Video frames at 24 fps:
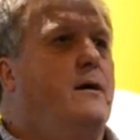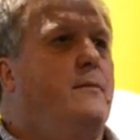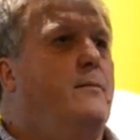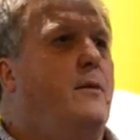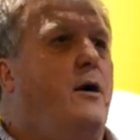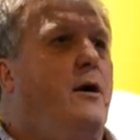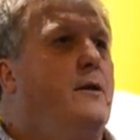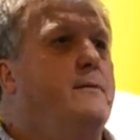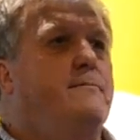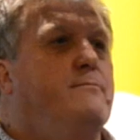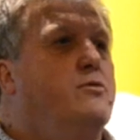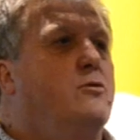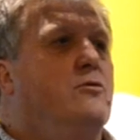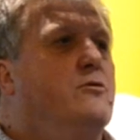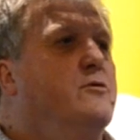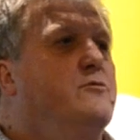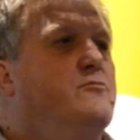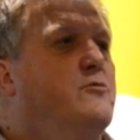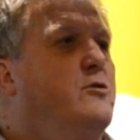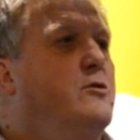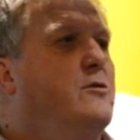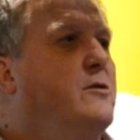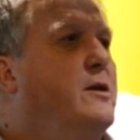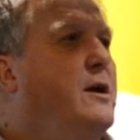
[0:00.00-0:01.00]
unemployed
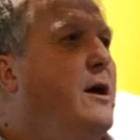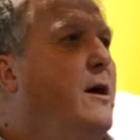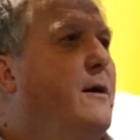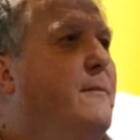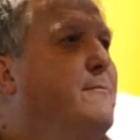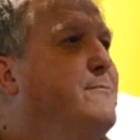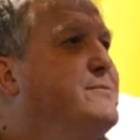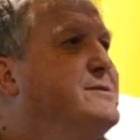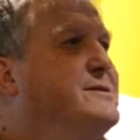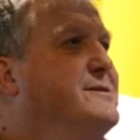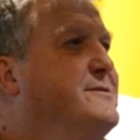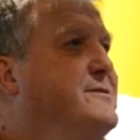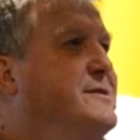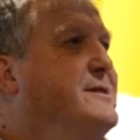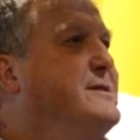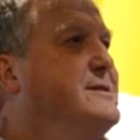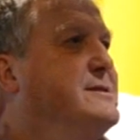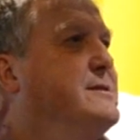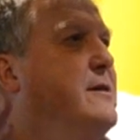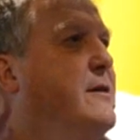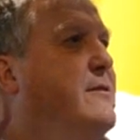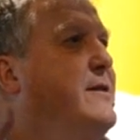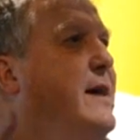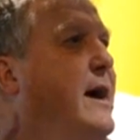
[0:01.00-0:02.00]
World Cups and
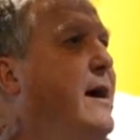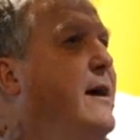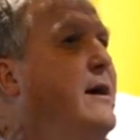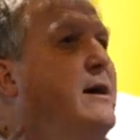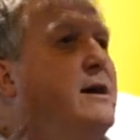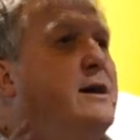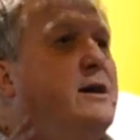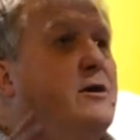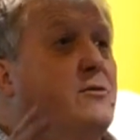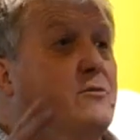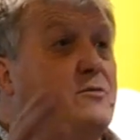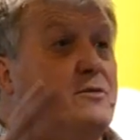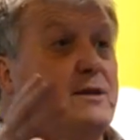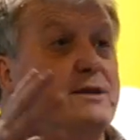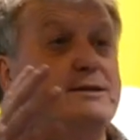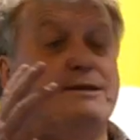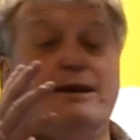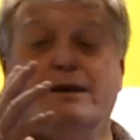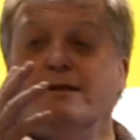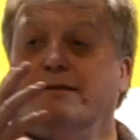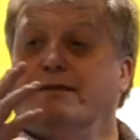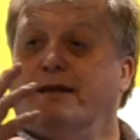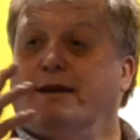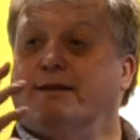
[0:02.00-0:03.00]
things like that. Go on, they
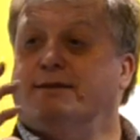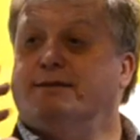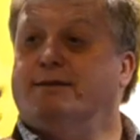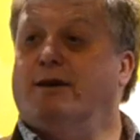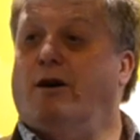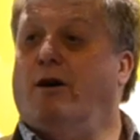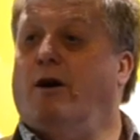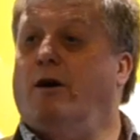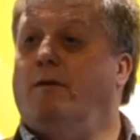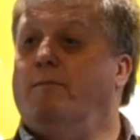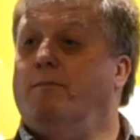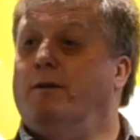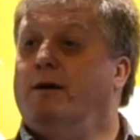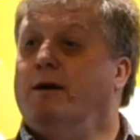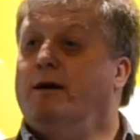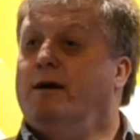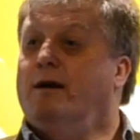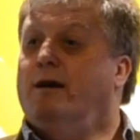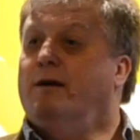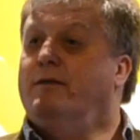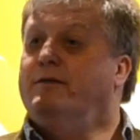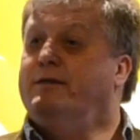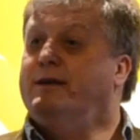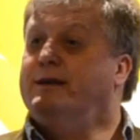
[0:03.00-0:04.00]
take their time
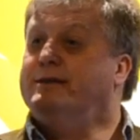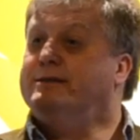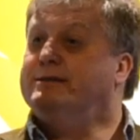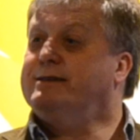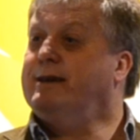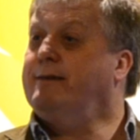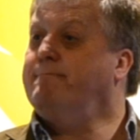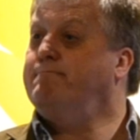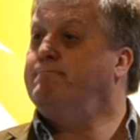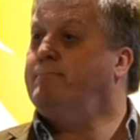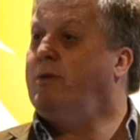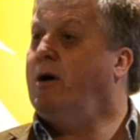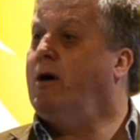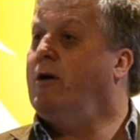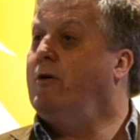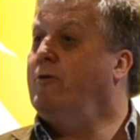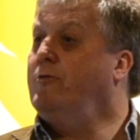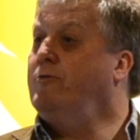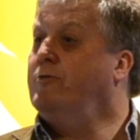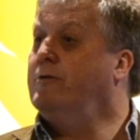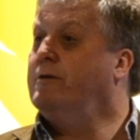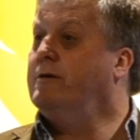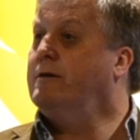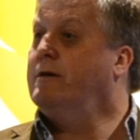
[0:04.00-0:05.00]
and their
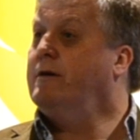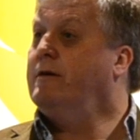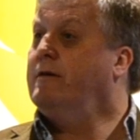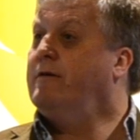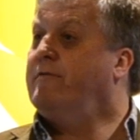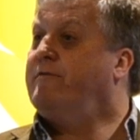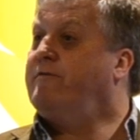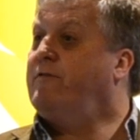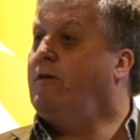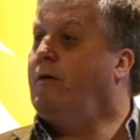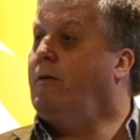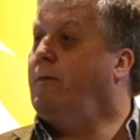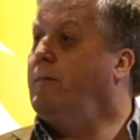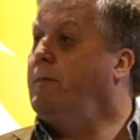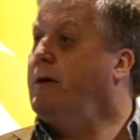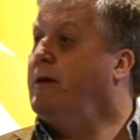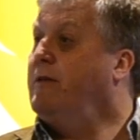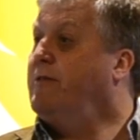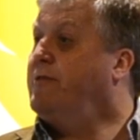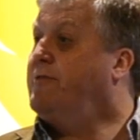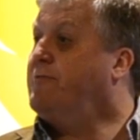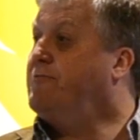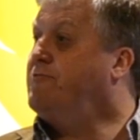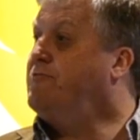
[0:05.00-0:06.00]
tempo from
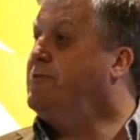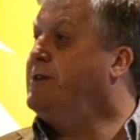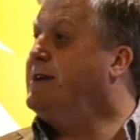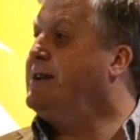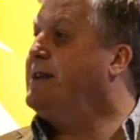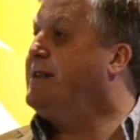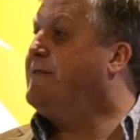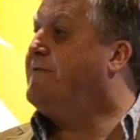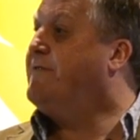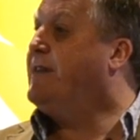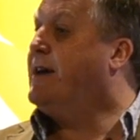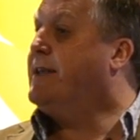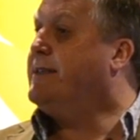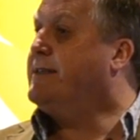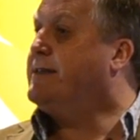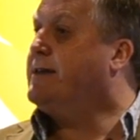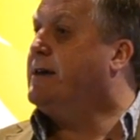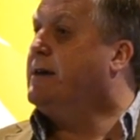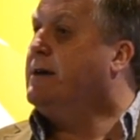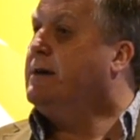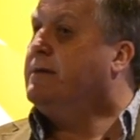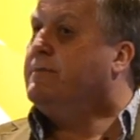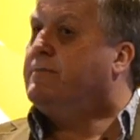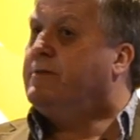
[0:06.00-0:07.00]
the real event,
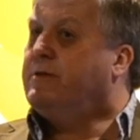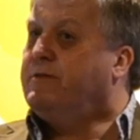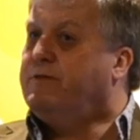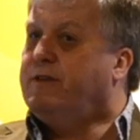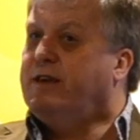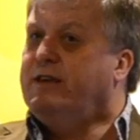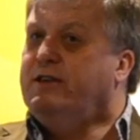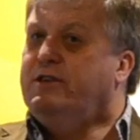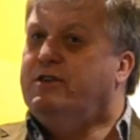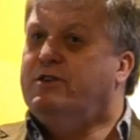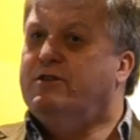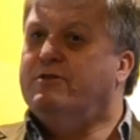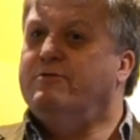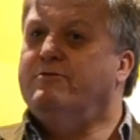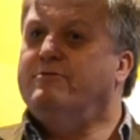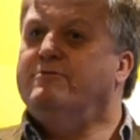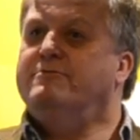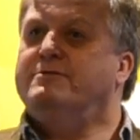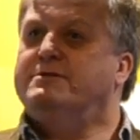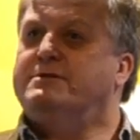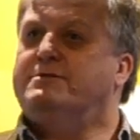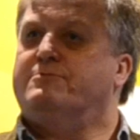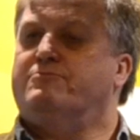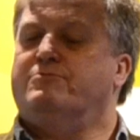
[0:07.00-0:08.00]
but they
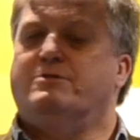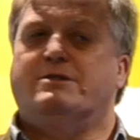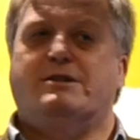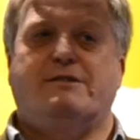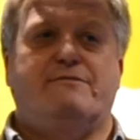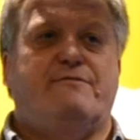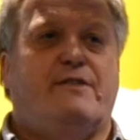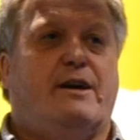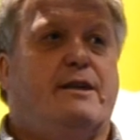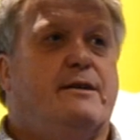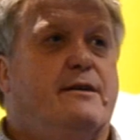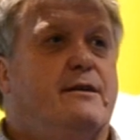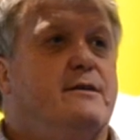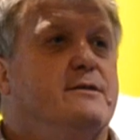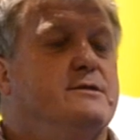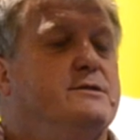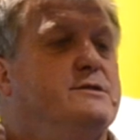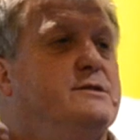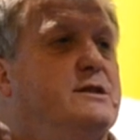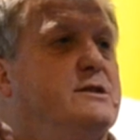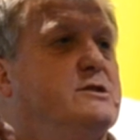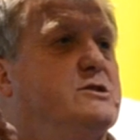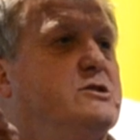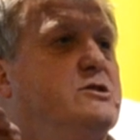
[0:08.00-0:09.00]
use the real event as
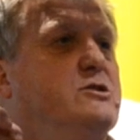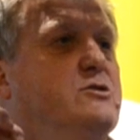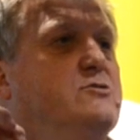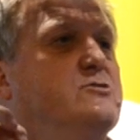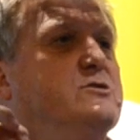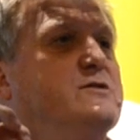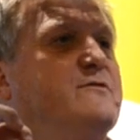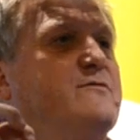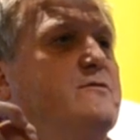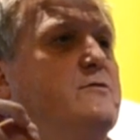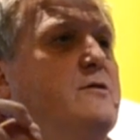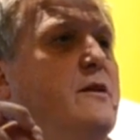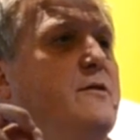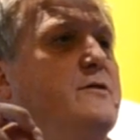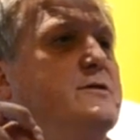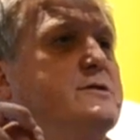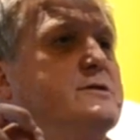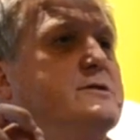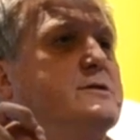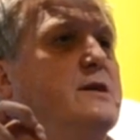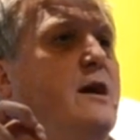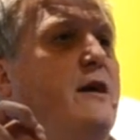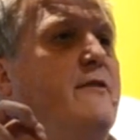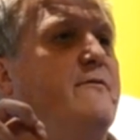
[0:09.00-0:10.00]
an excuse for other
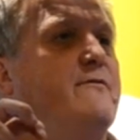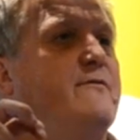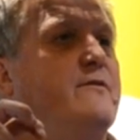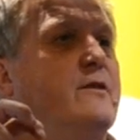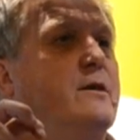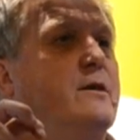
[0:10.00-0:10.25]
stuff.